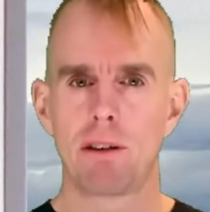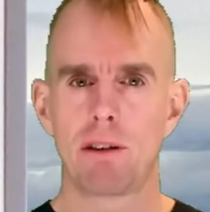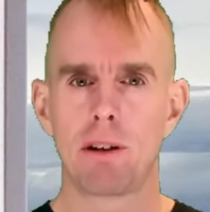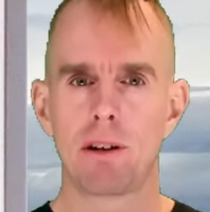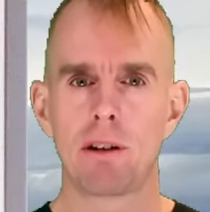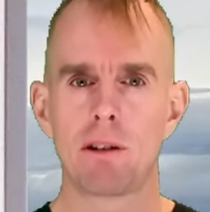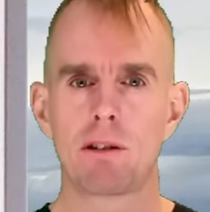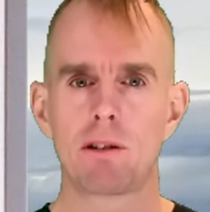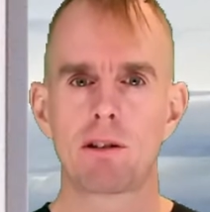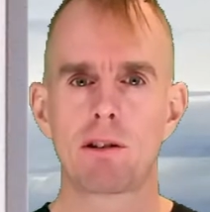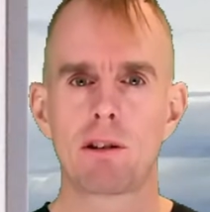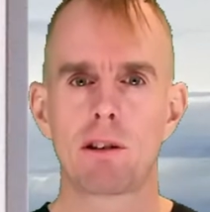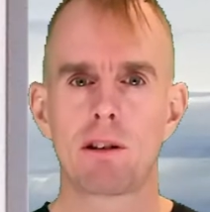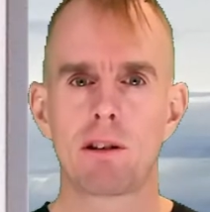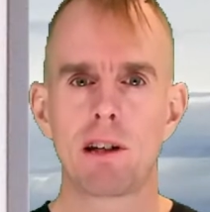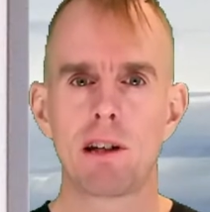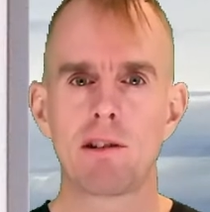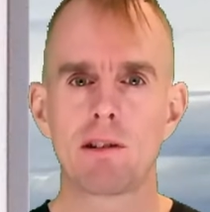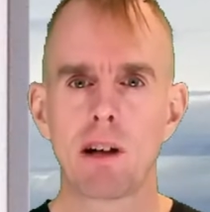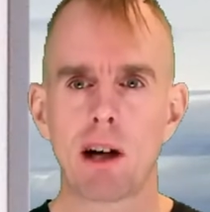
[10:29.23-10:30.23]
that
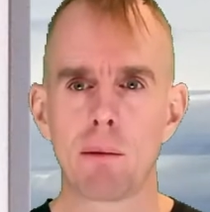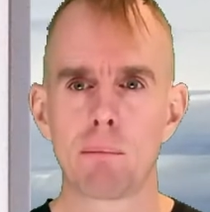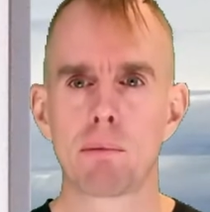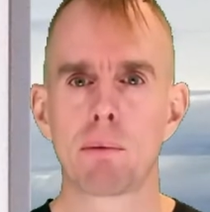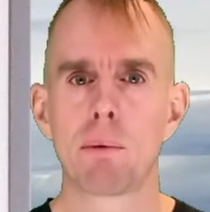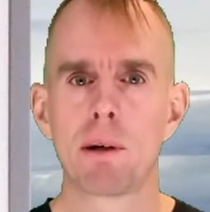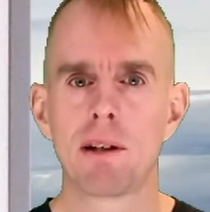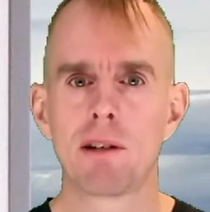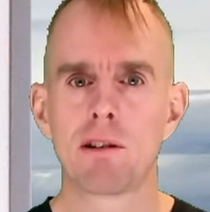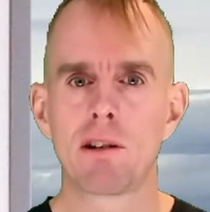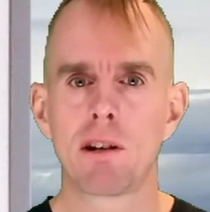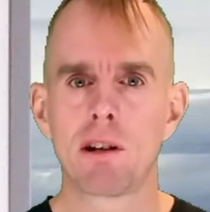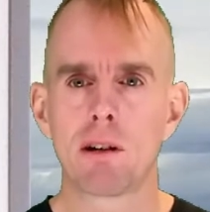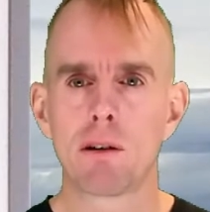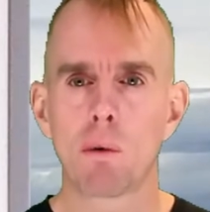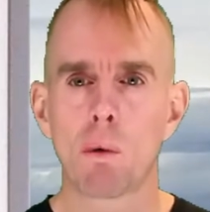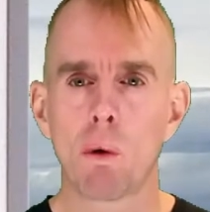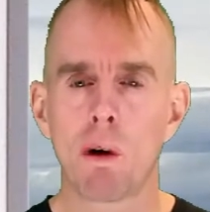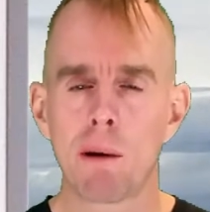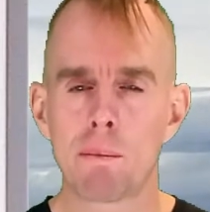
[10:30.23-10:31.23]
these upwind
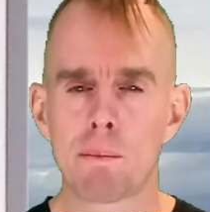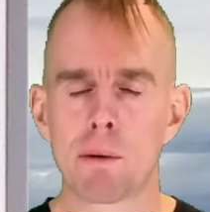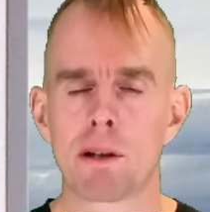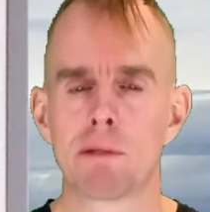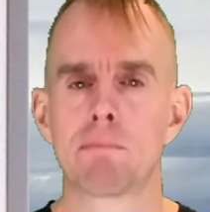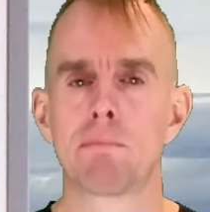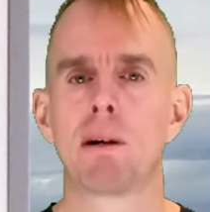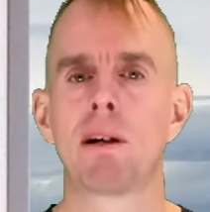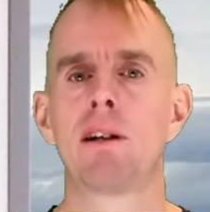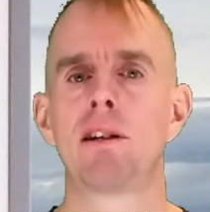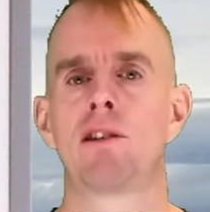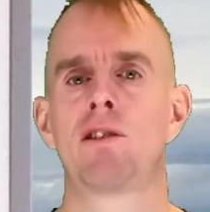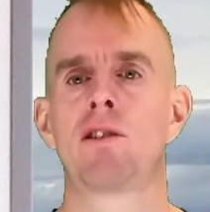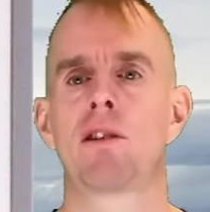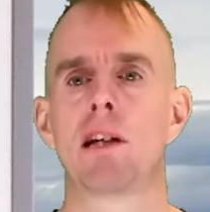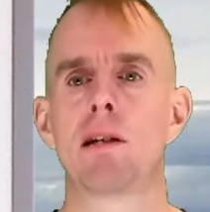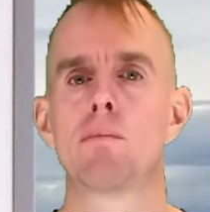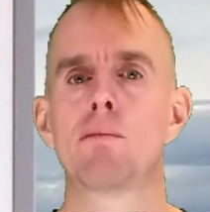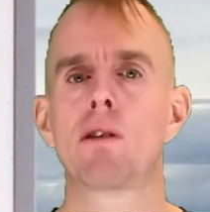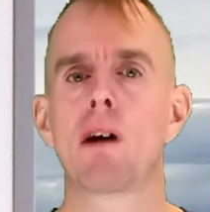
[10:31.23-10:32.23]
or upwind bias
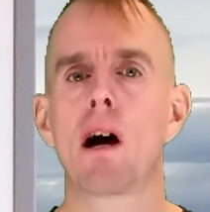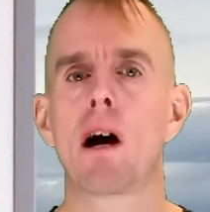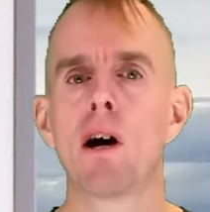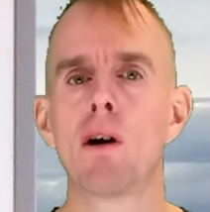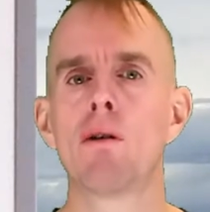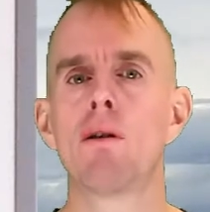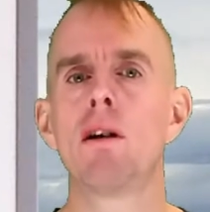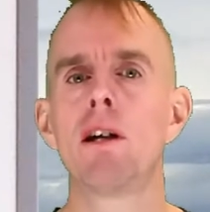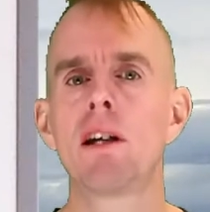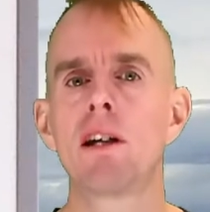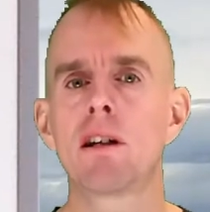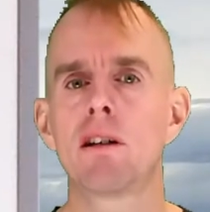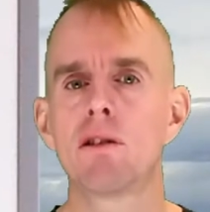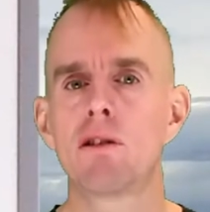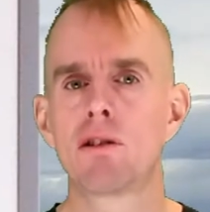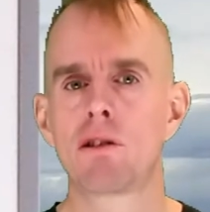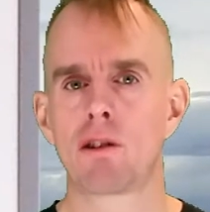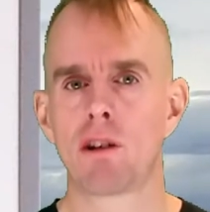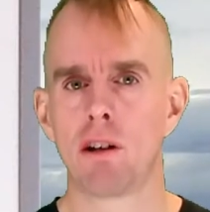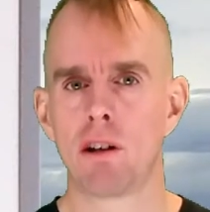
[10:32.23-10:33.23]
schemes only
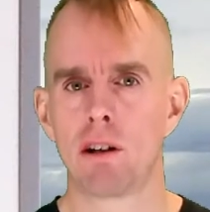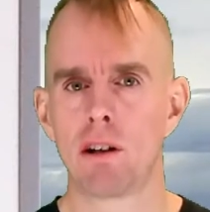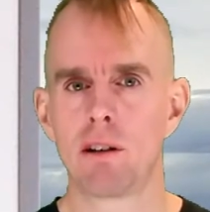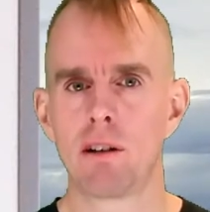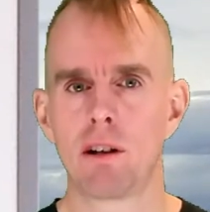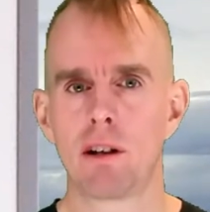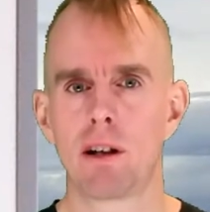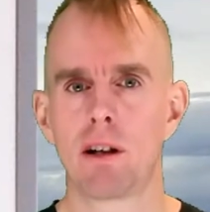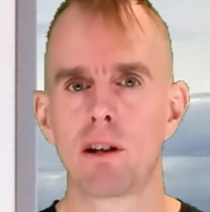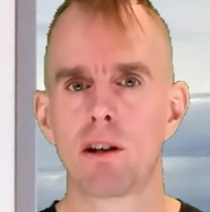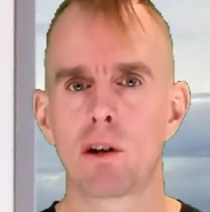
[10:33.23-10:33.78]
concern